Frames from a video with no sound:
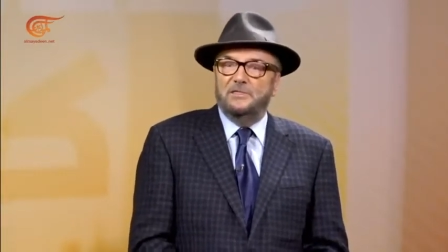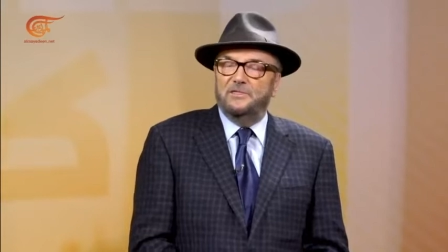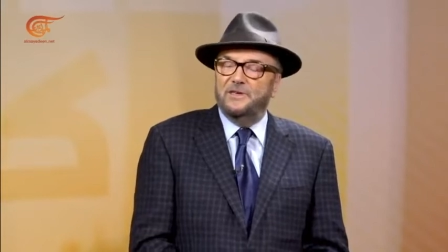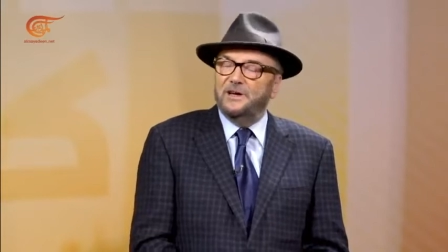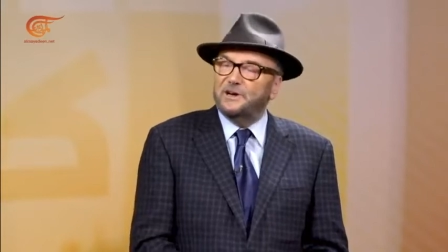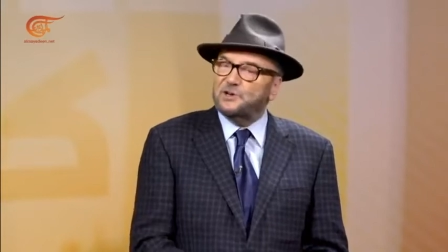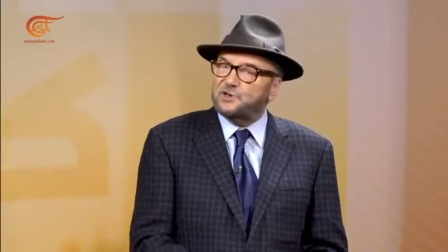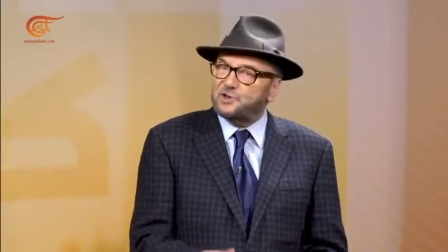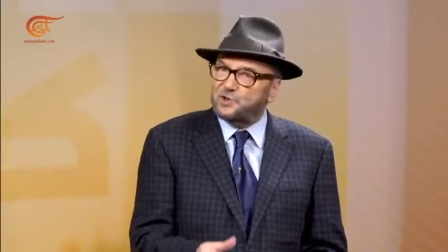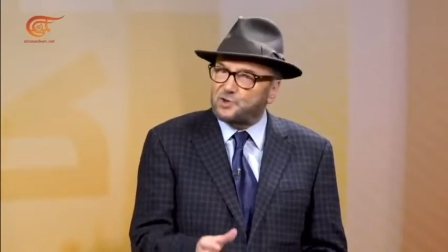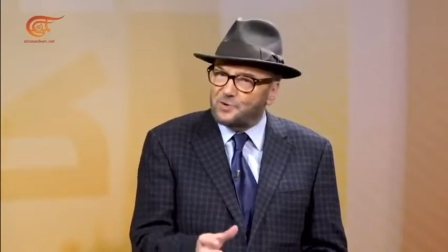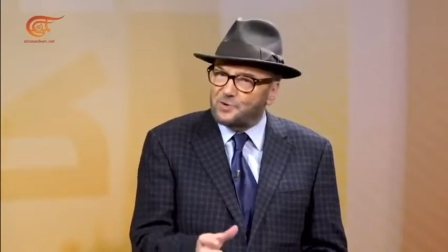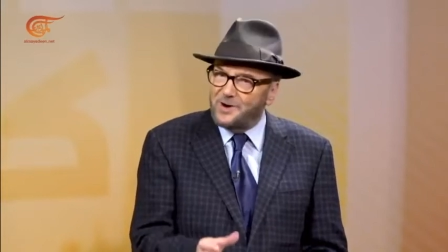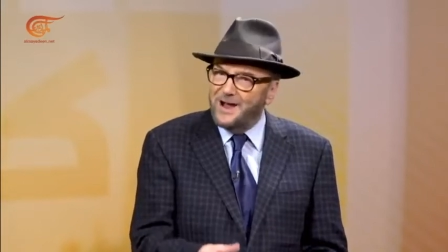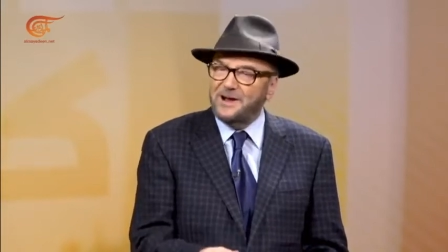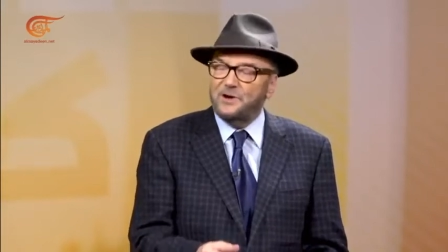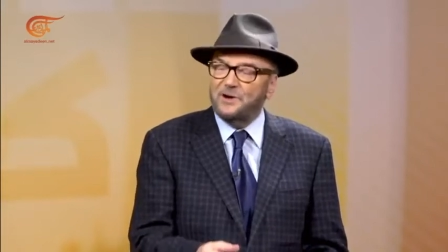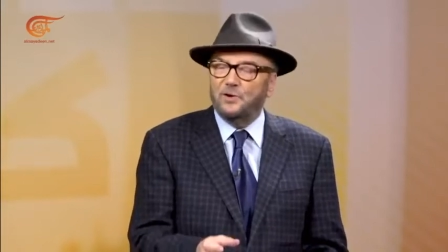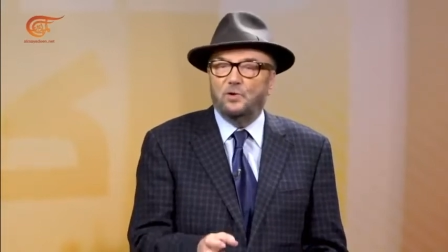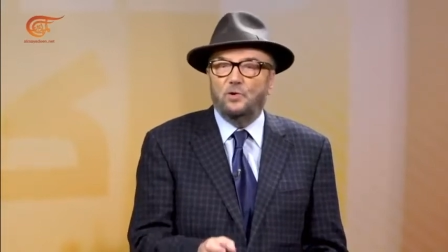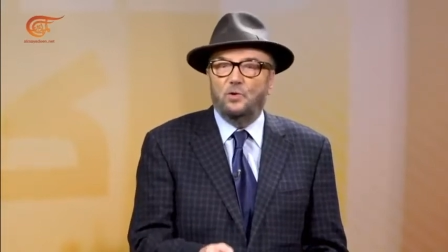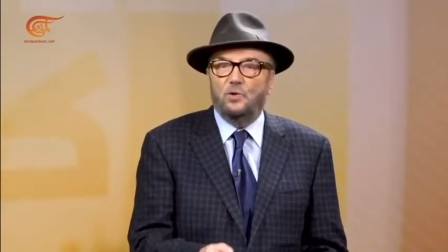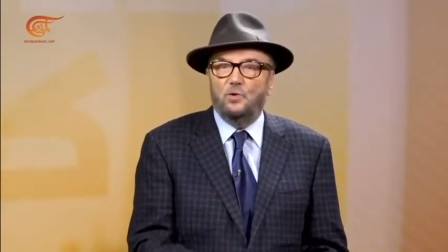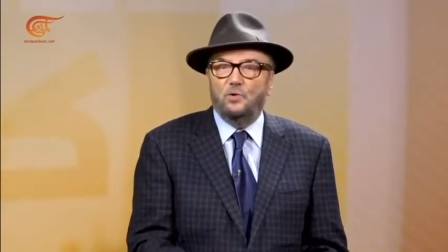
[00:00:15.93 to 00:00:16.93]
their
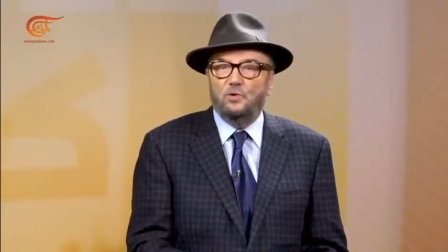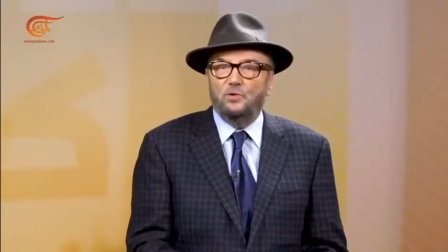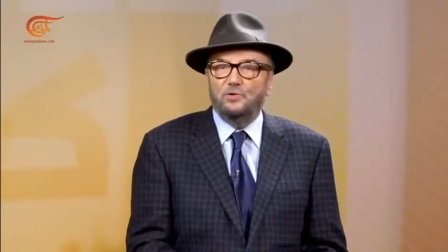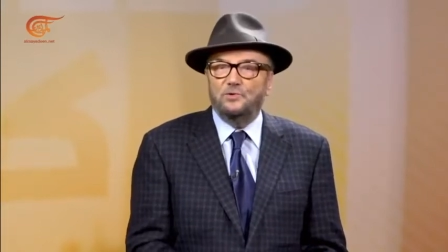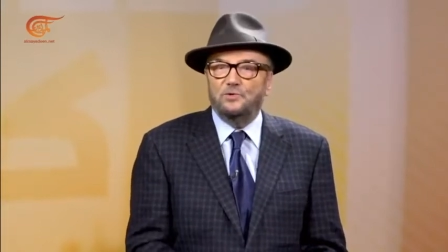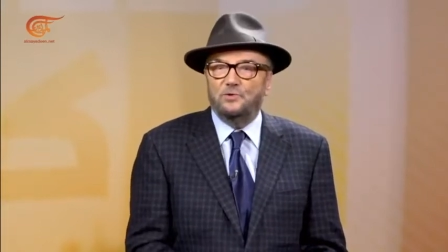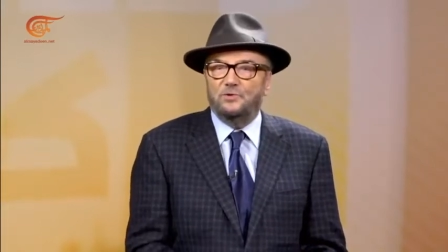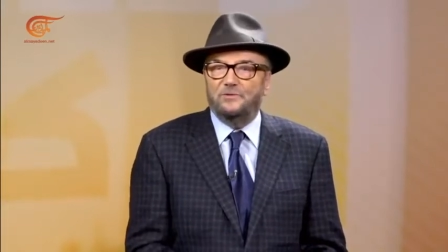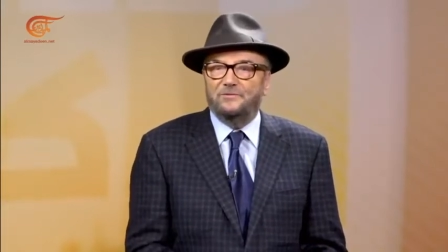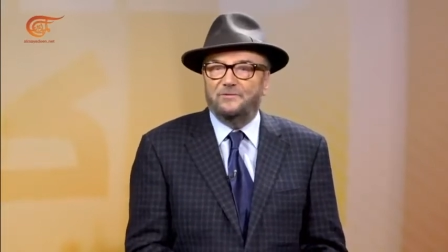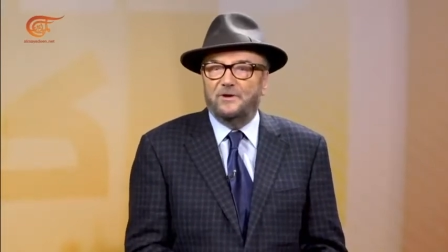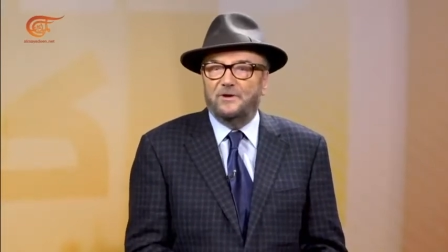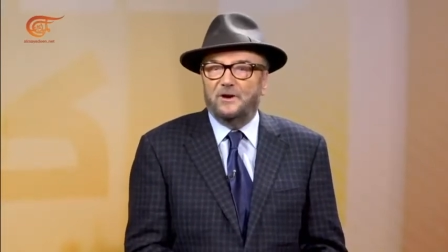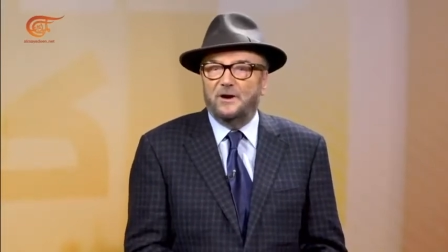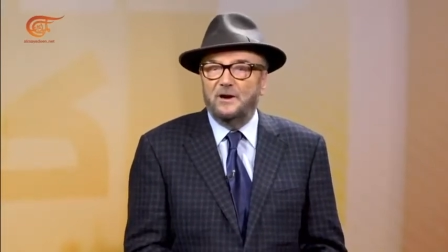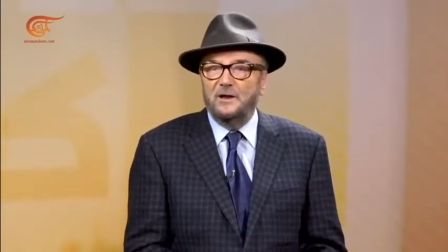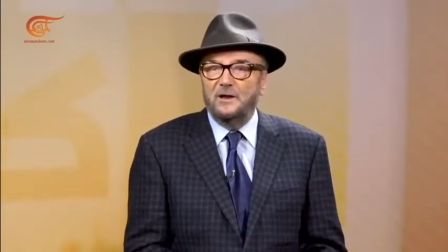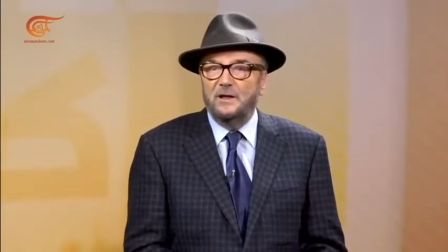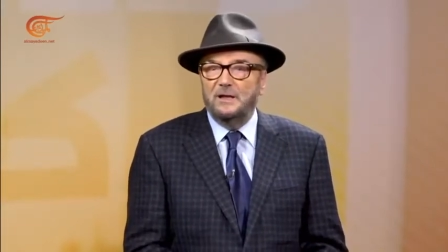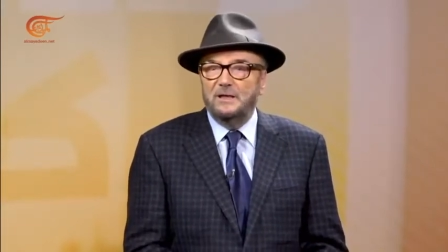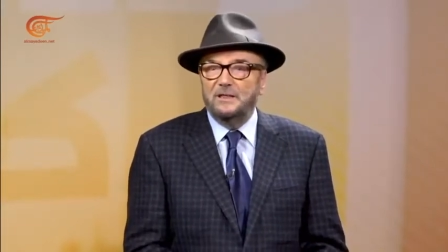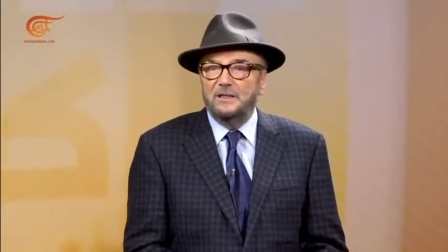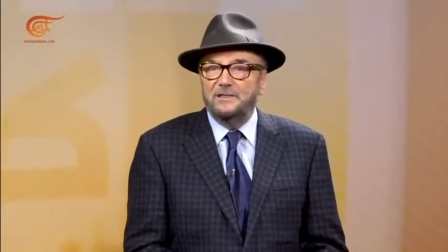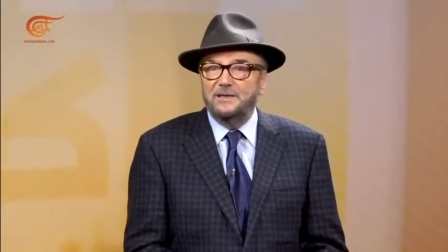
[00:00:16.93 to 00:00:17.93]
stranglehold over
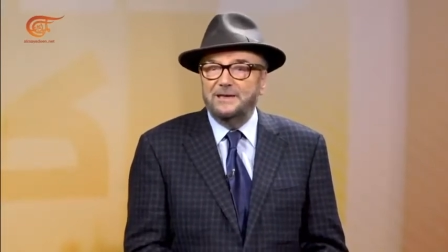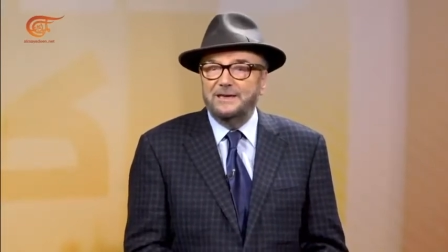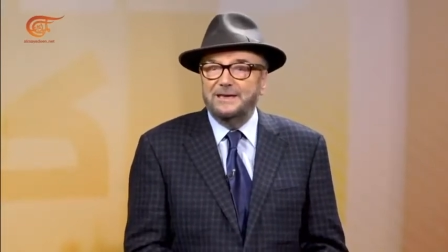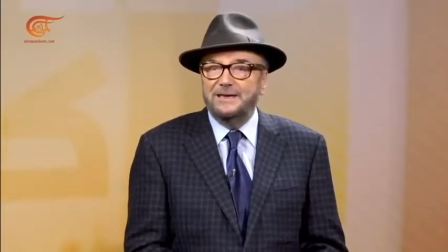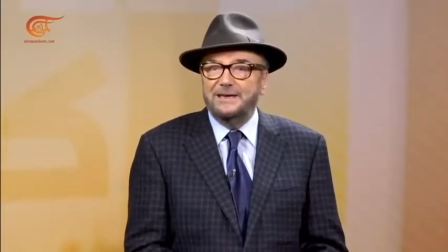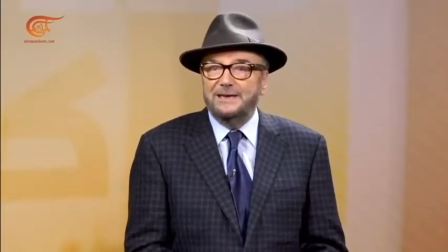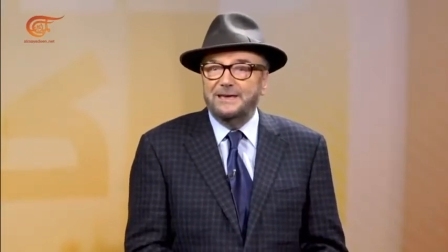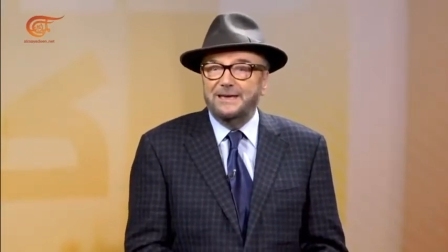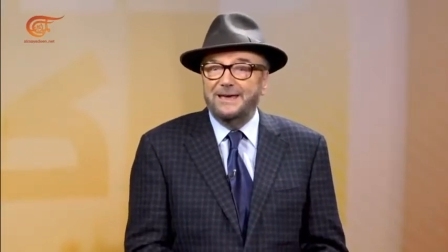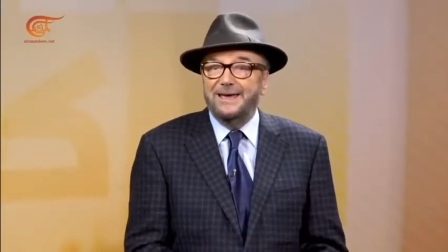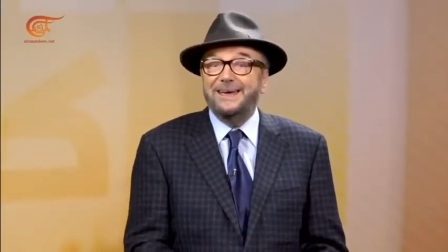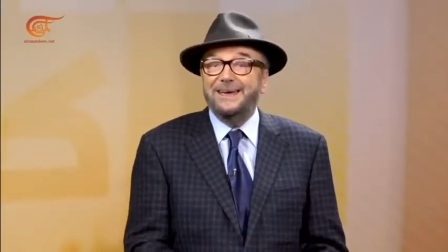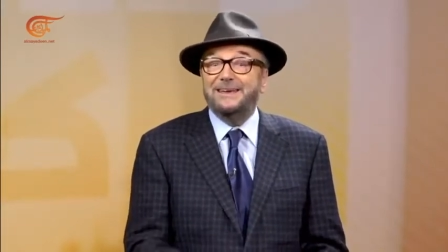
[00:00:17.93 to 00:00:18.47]
the